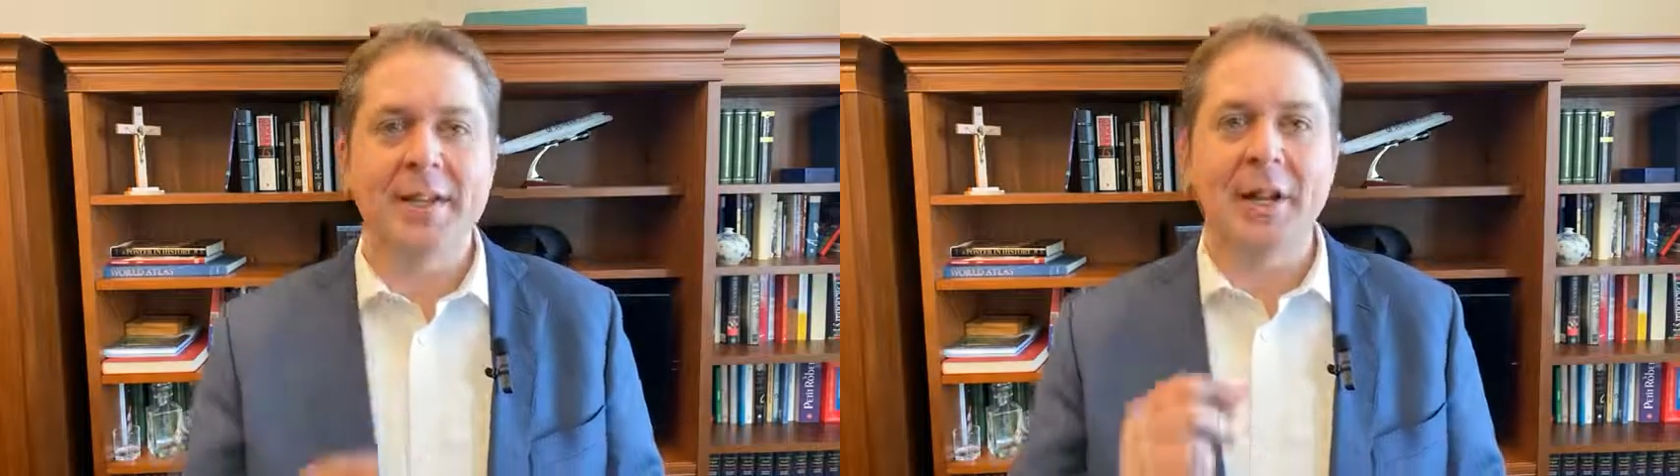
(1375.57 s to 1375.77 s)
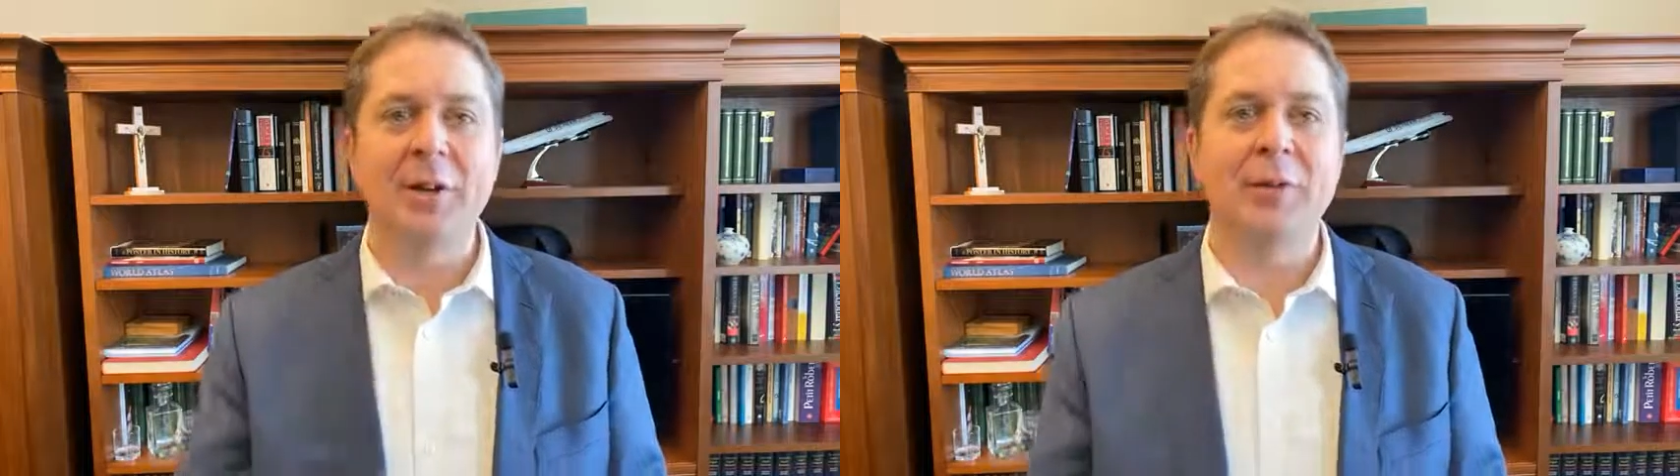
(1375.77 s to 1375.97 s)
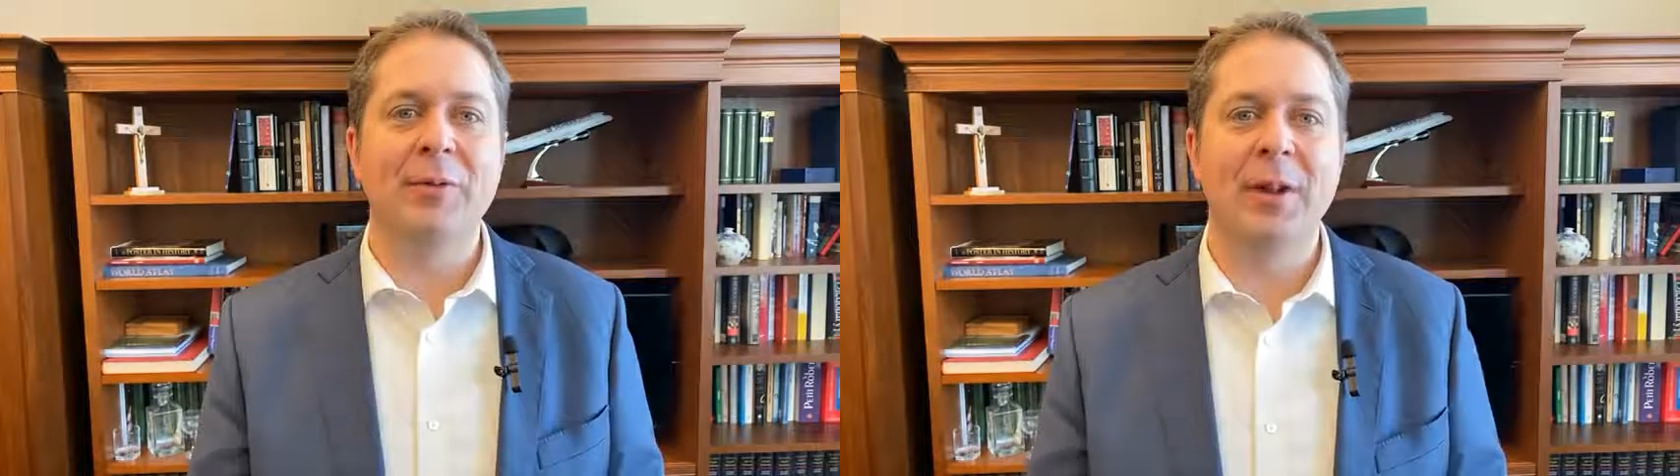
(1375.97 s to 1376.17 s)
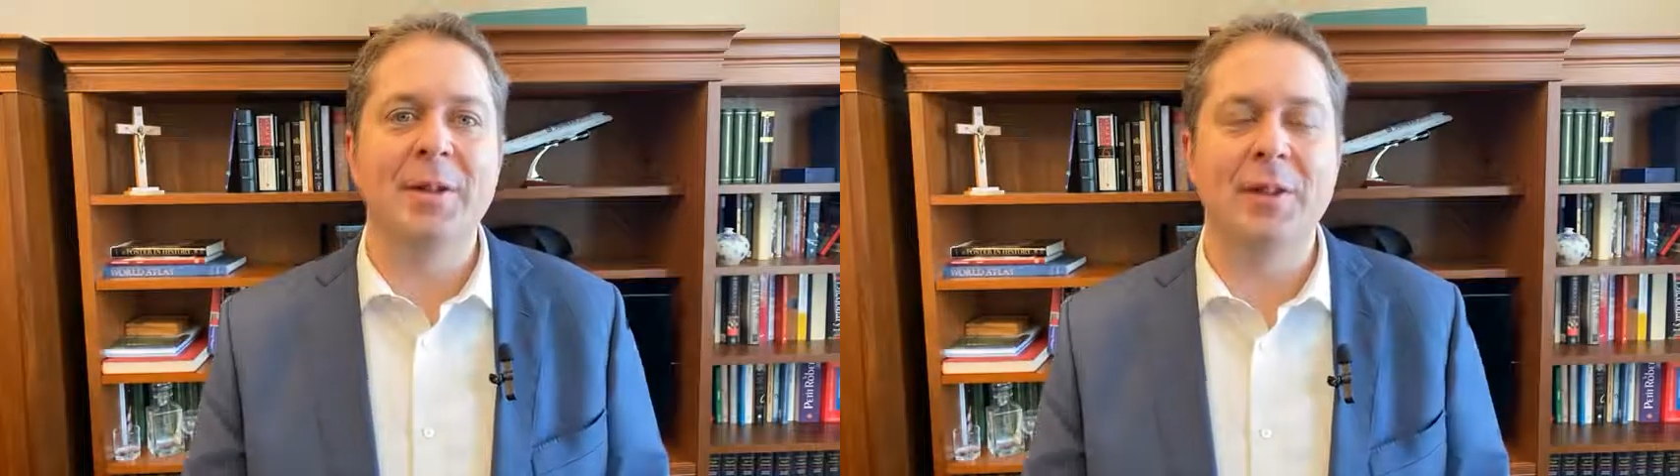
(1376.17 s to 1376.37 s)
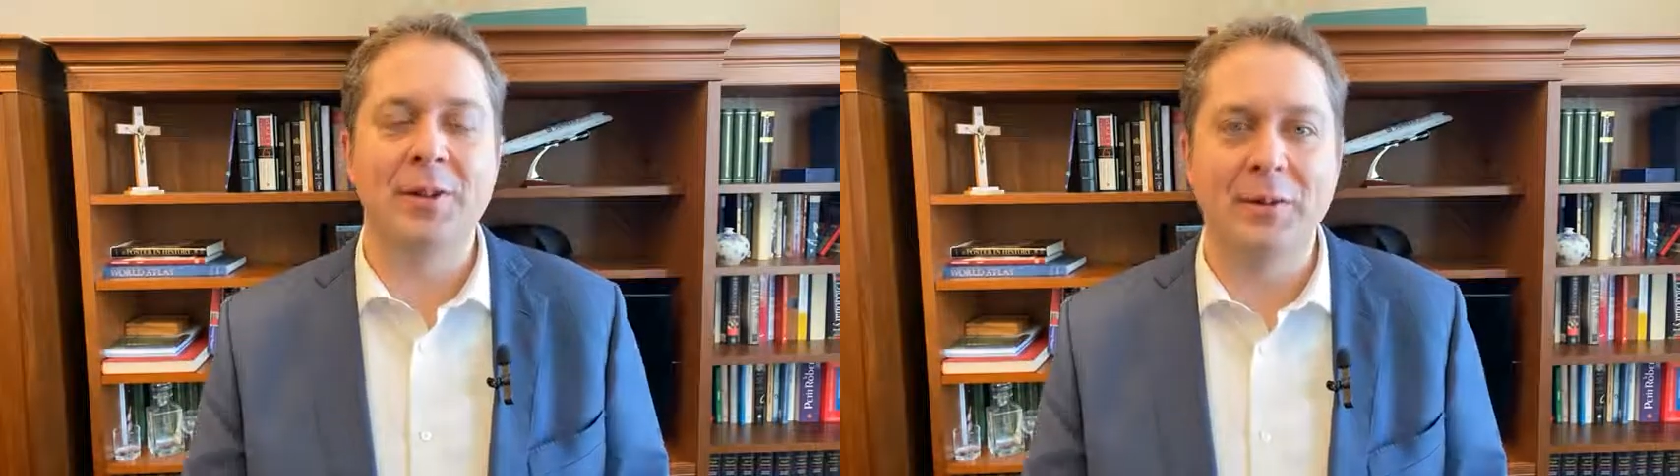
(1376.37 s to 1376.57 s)
Tell your
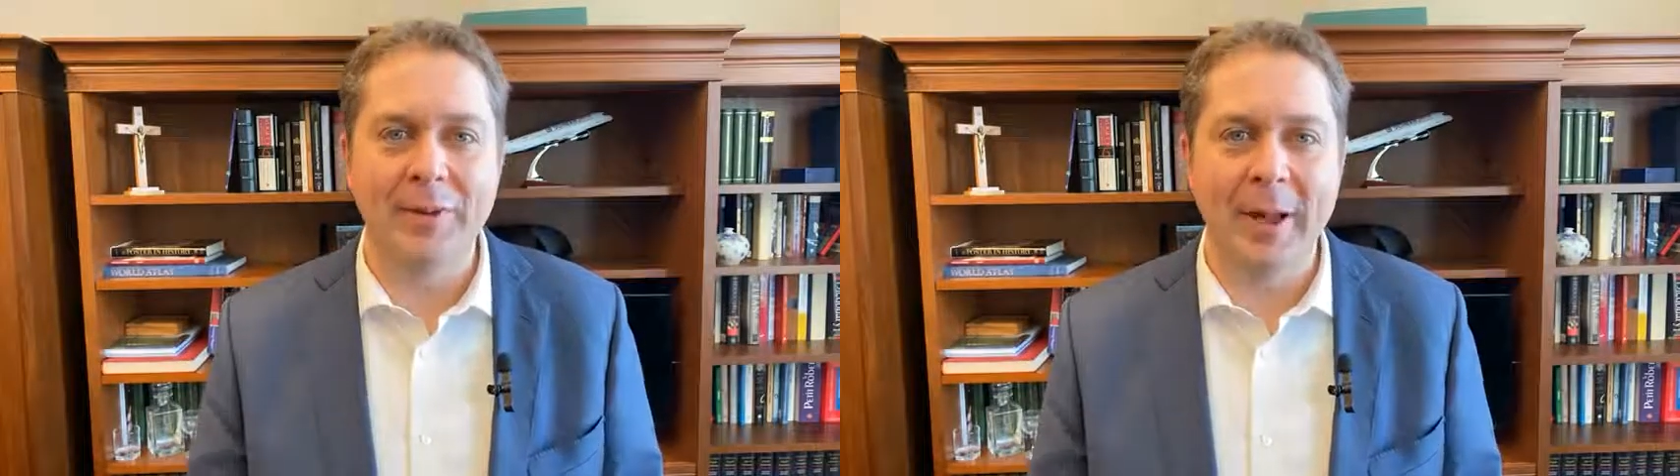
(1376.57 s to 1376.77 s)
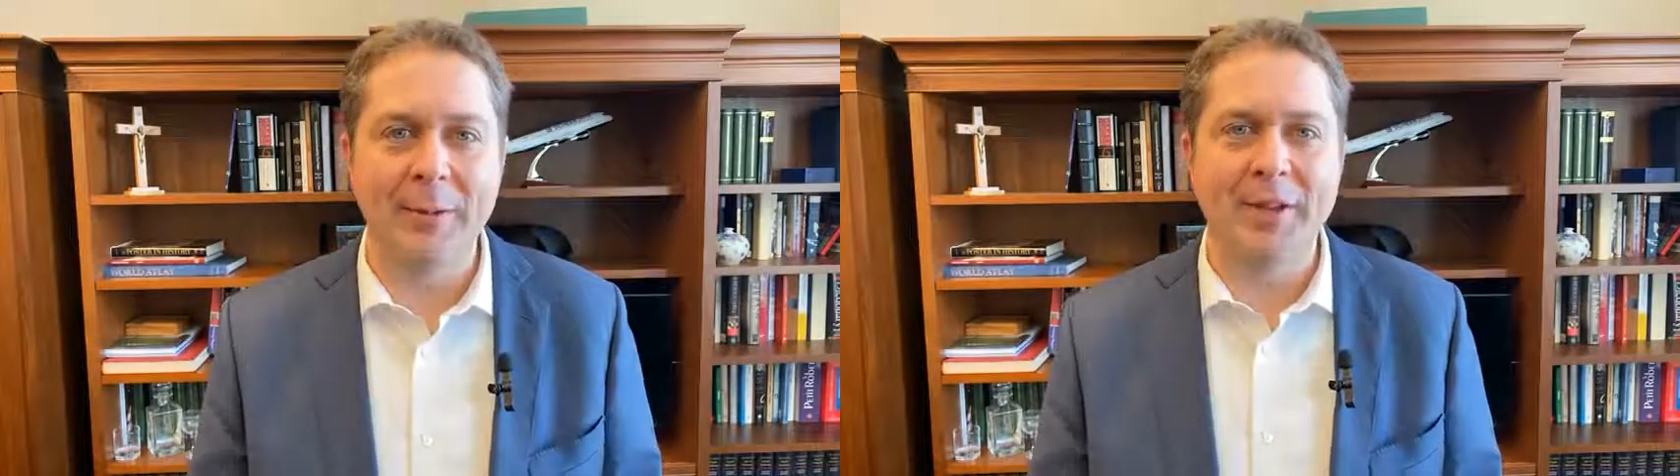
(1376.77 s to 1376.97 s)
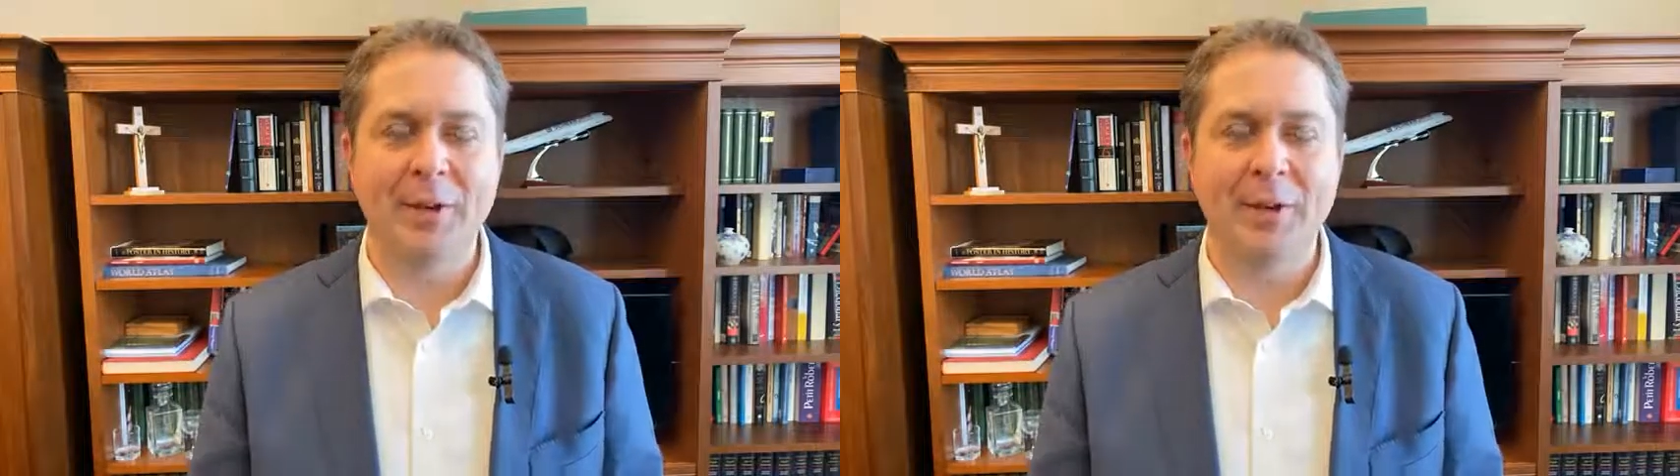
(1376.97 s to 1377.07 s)
friends and your family